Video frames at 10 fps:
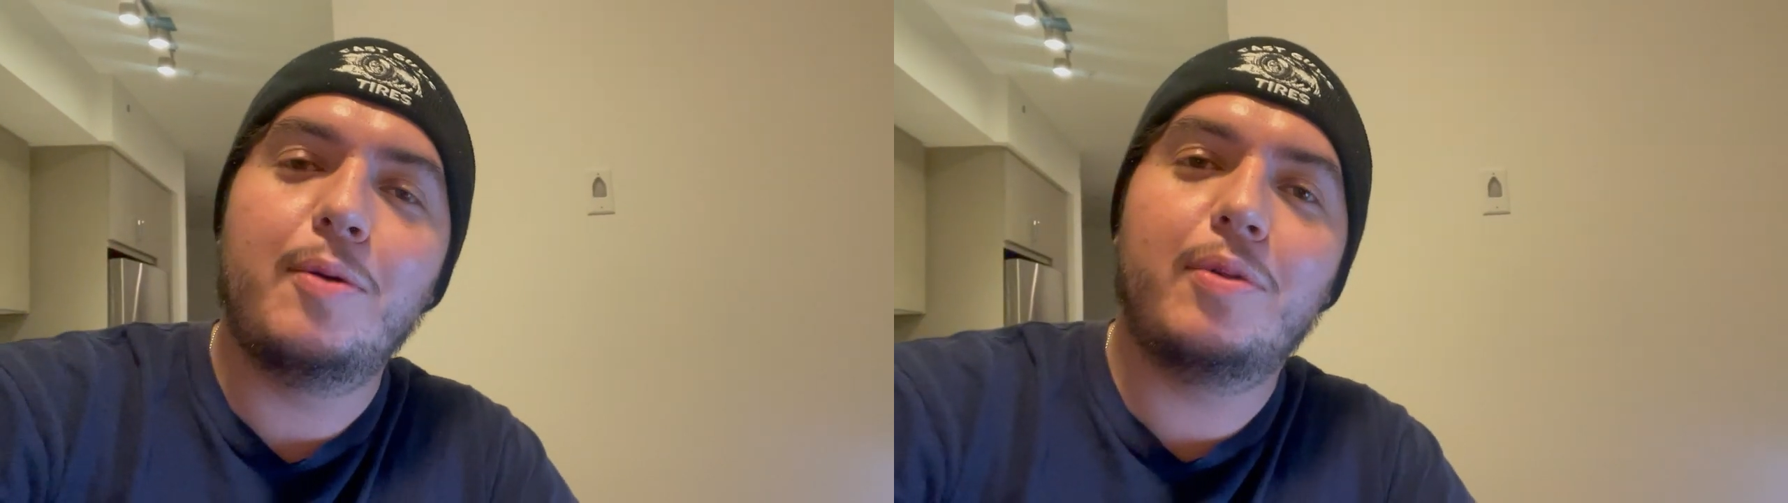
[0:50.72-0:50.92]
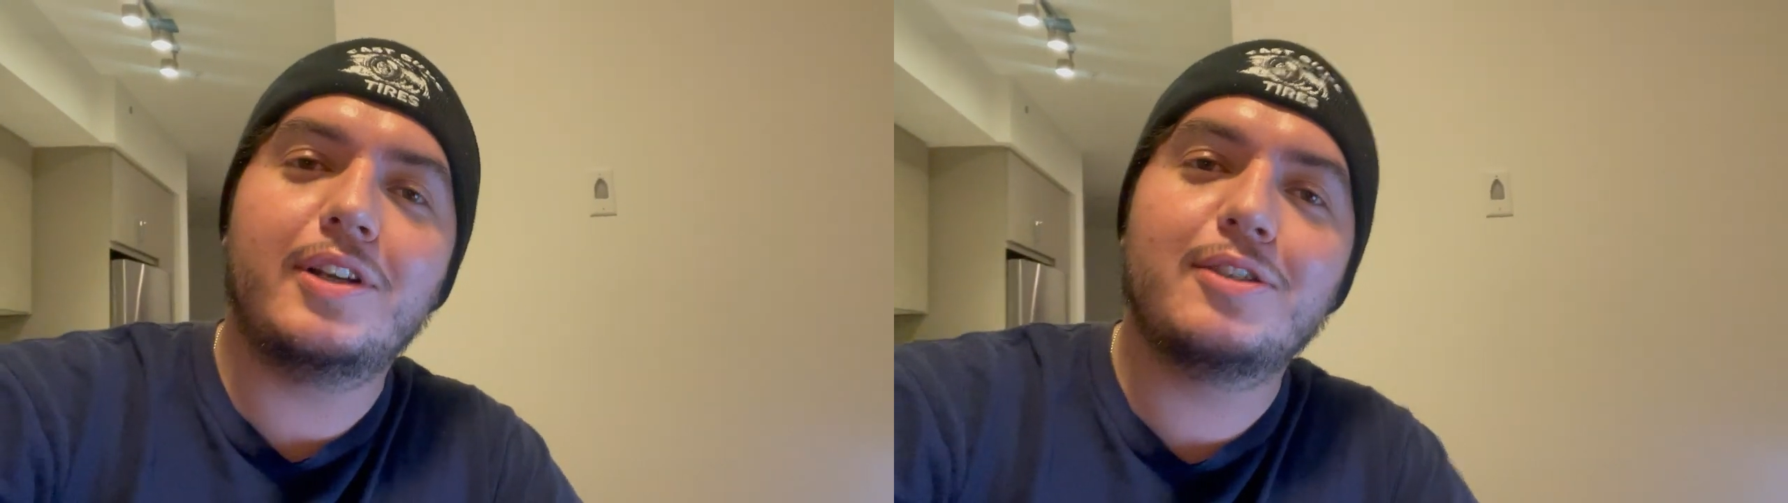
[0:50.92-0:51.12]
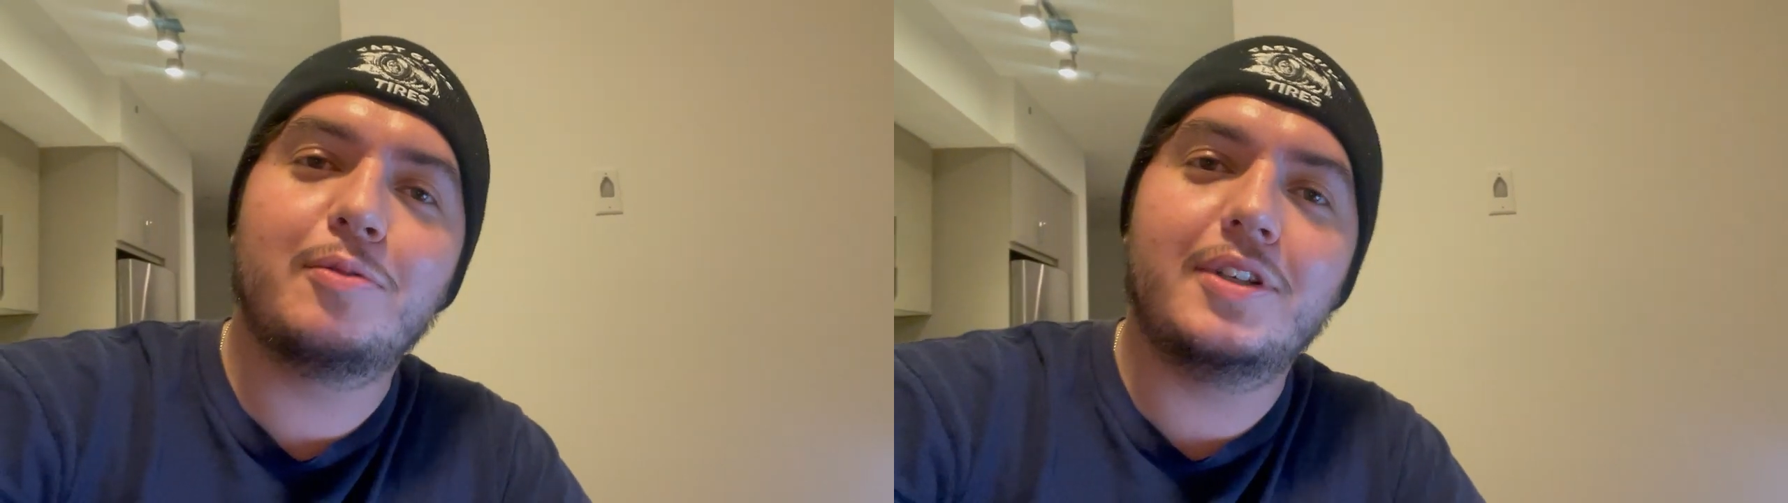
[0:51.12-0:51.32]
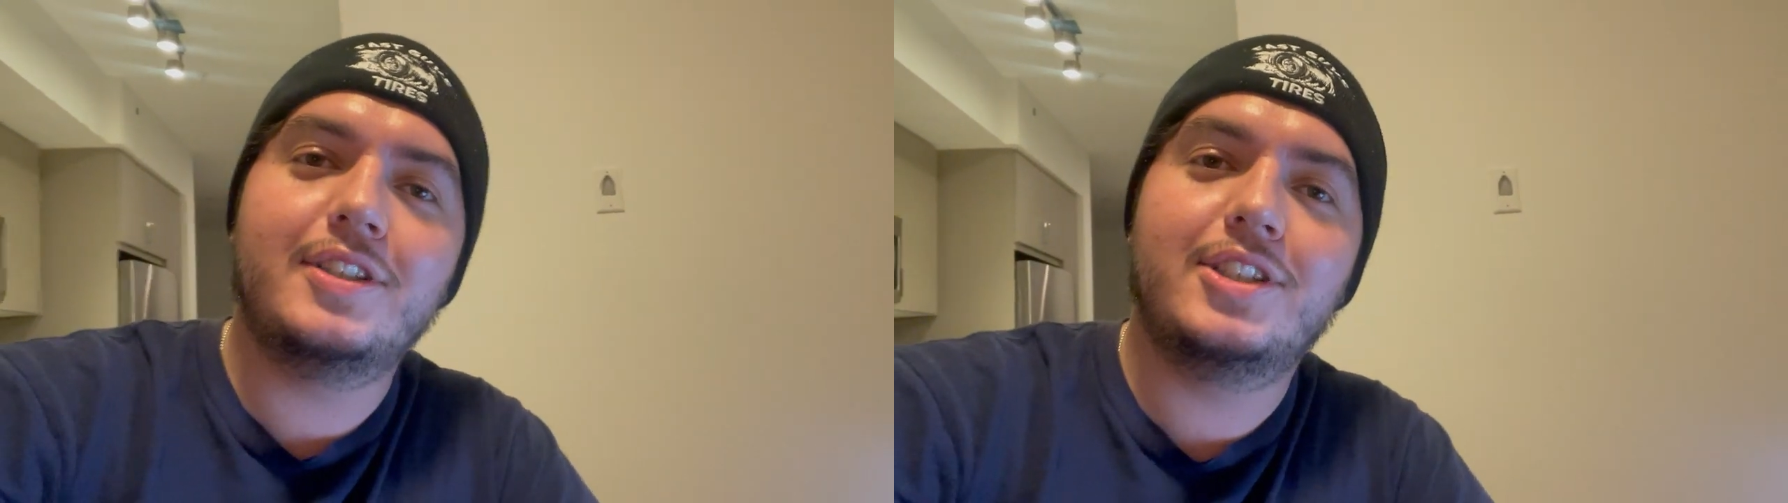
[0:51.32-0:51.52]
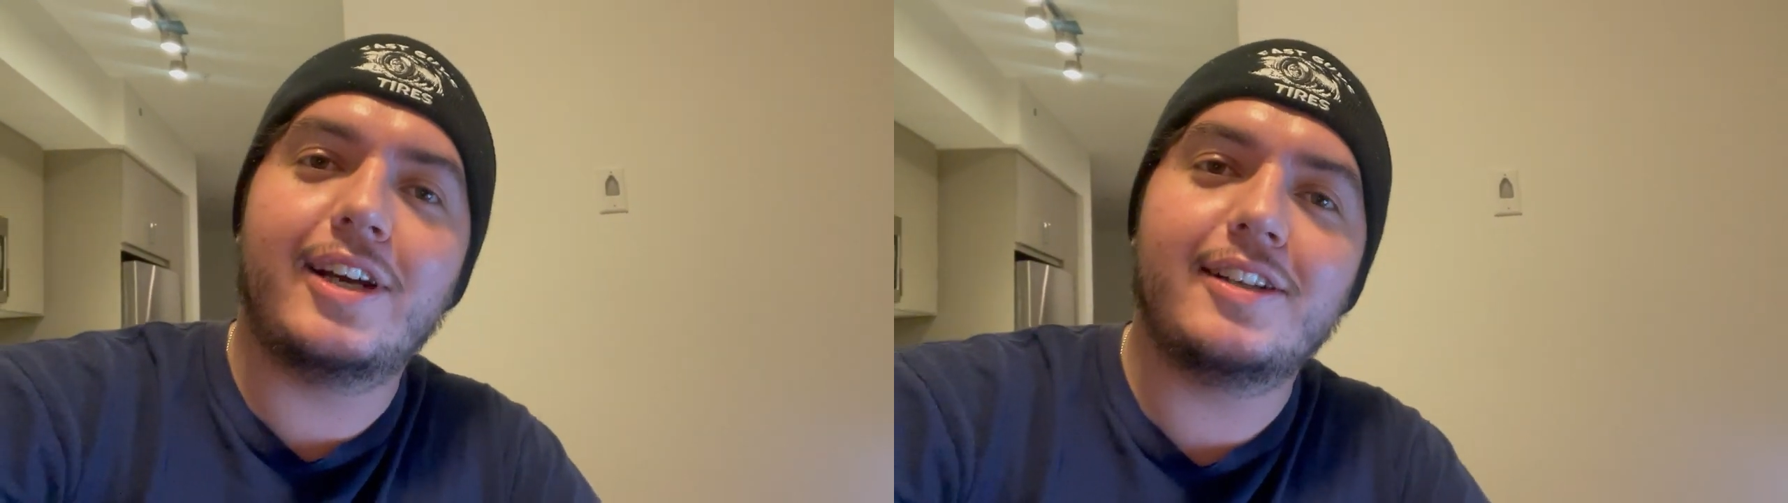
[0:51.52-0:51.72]
But I just wanted
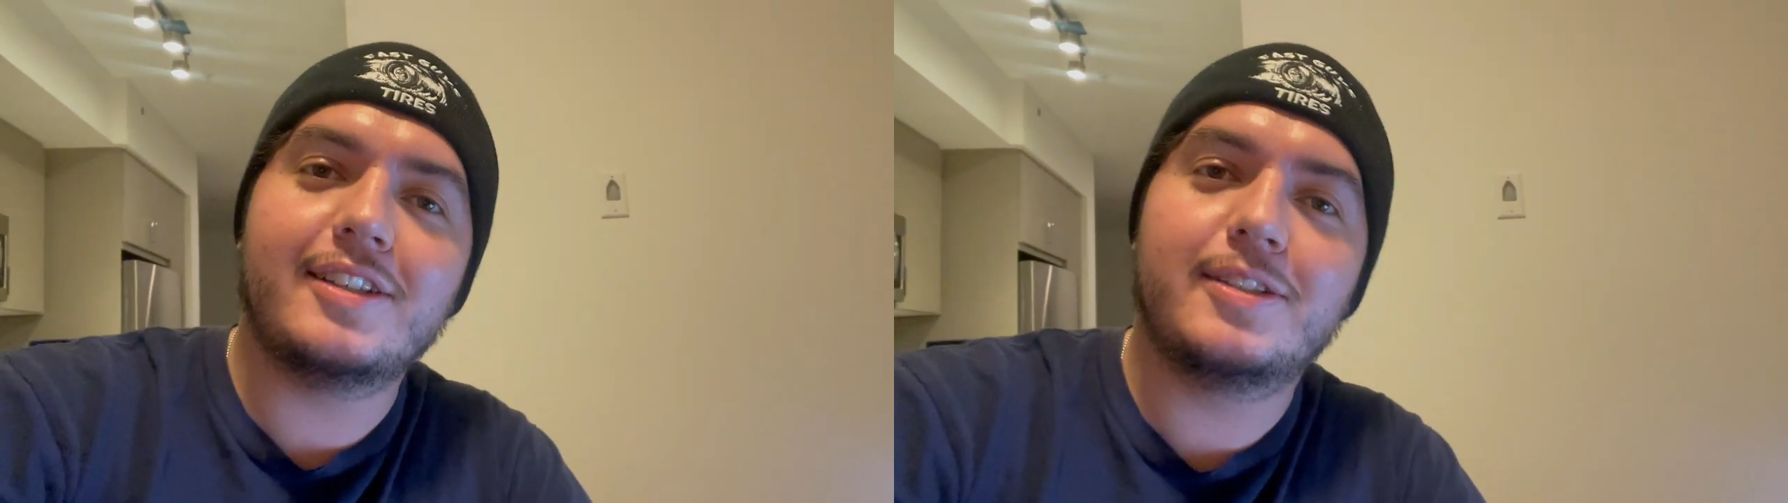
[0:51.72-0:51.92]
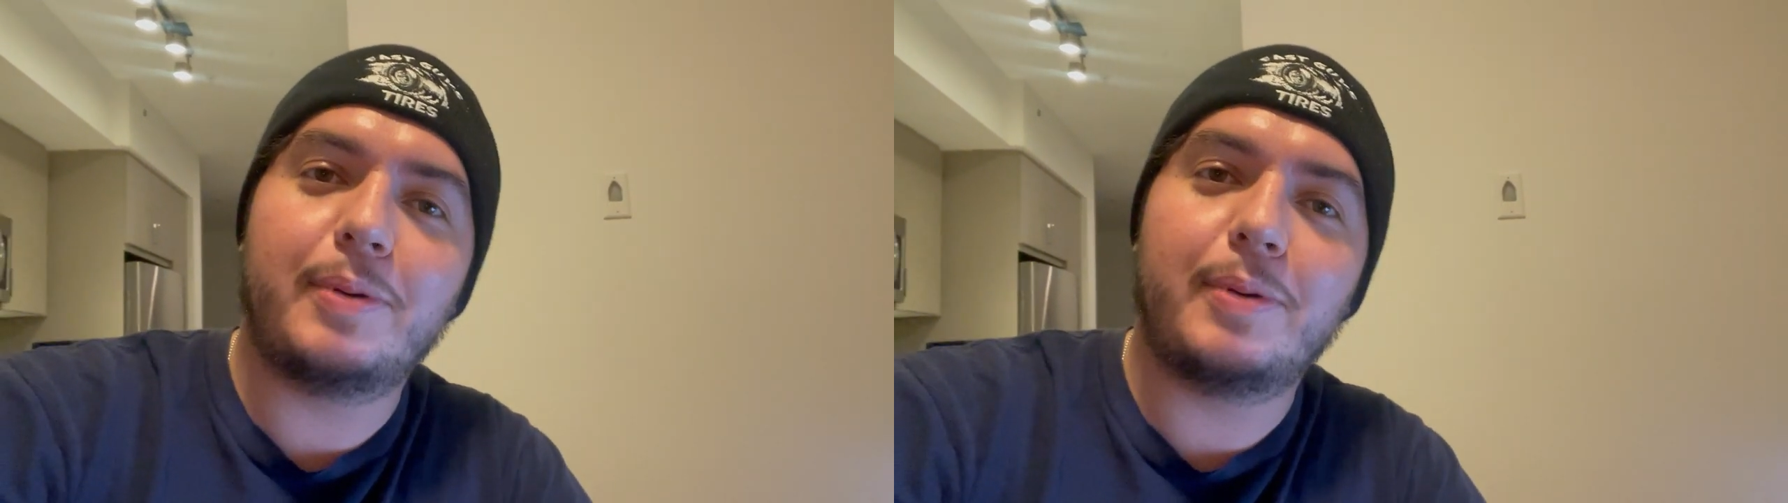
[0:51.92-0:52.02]
to share this